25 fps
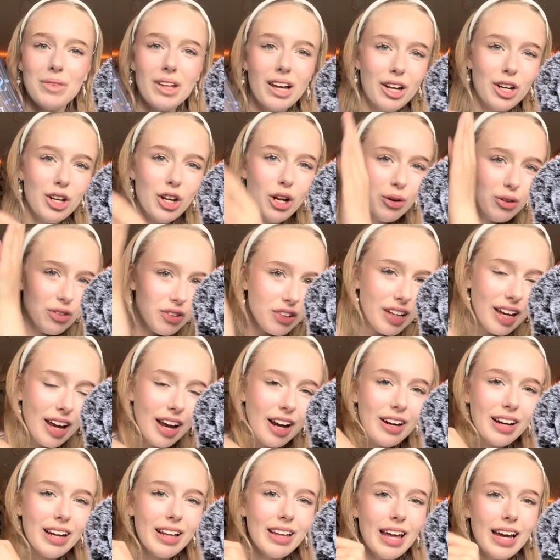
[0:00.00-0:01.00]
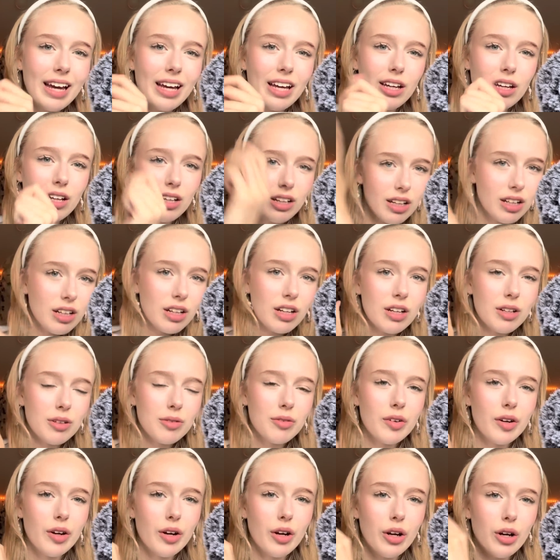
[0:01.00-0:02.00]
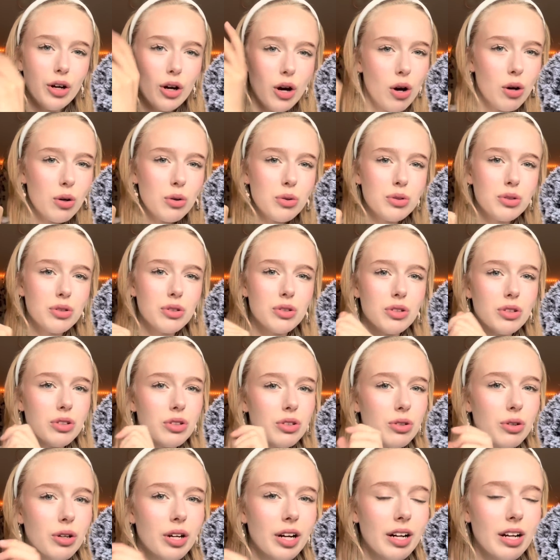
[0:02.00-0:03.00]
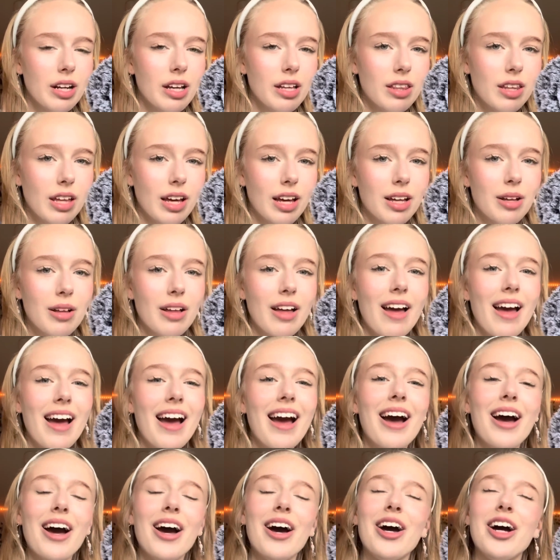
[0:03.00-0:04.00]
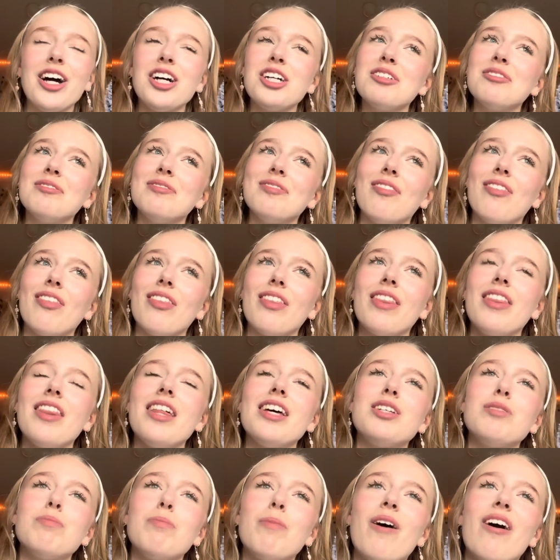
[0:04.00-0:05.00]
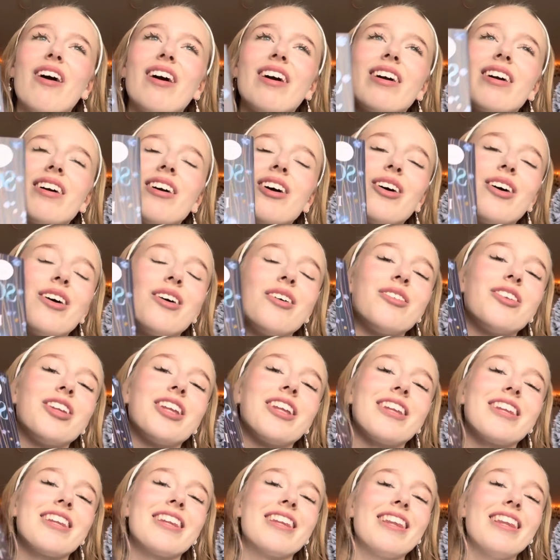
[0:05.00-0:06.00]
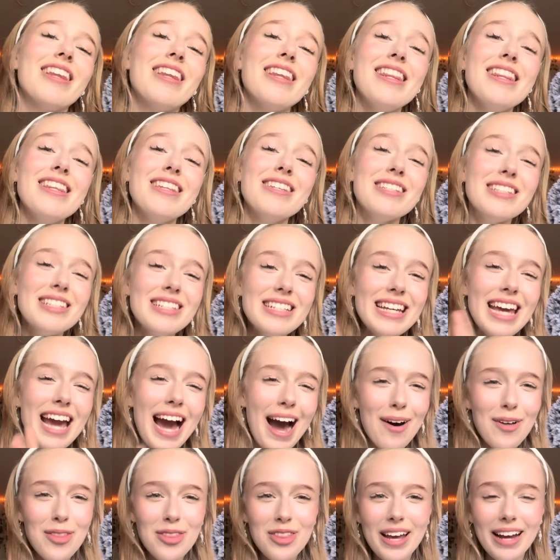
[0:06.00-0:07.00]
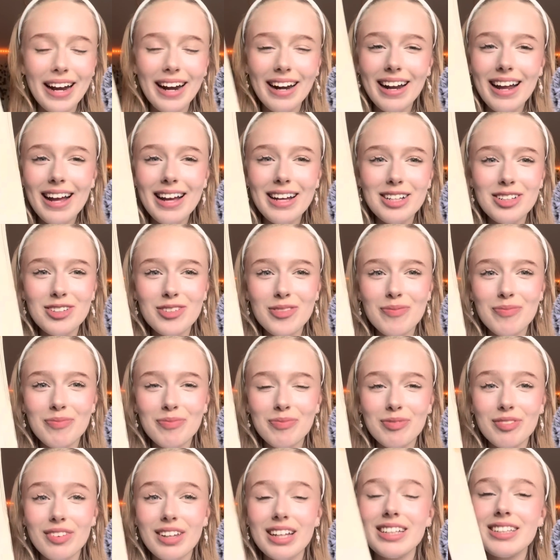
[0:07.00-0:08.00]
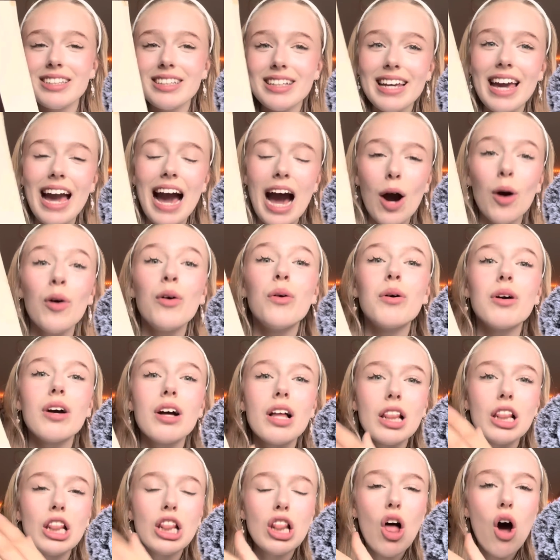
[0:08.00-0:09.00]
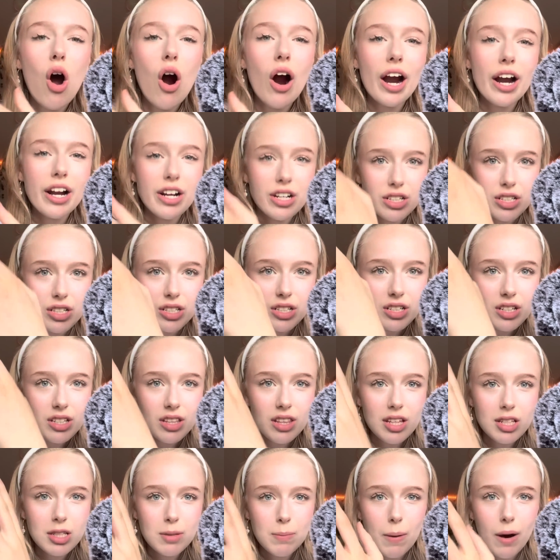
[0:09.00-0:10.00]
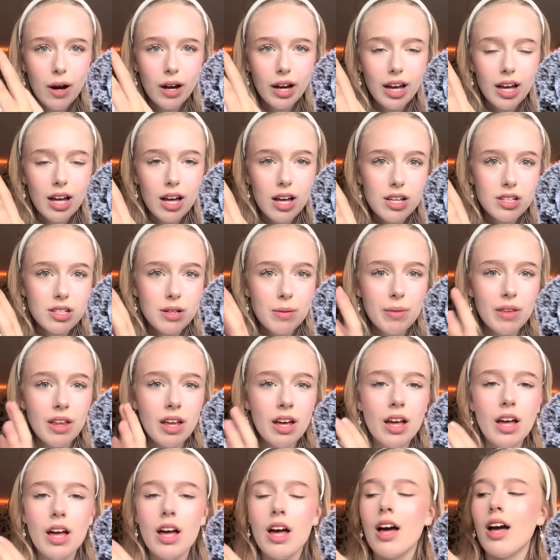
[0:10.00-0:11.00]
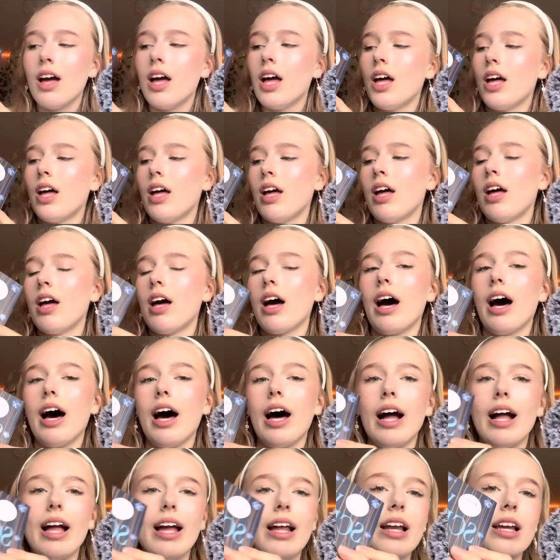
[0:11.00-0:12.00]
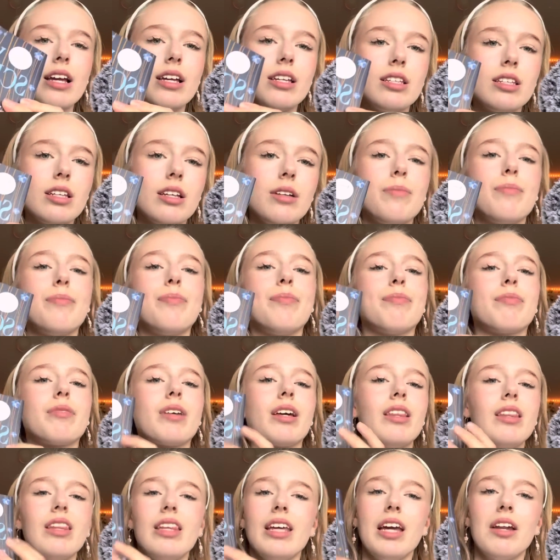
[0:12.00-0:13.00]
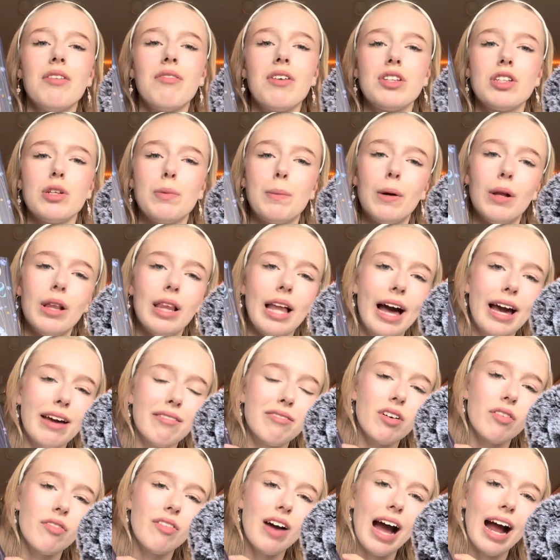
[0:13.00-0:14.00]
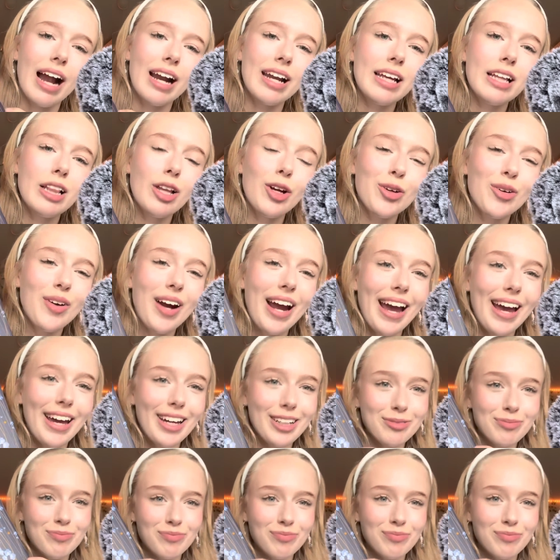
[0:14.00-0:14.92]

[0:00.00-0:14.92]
No scary, like, ghosts or anything. This book, see how thick it is. See how large this book is. It is The Invisible Life of Addie LaRue.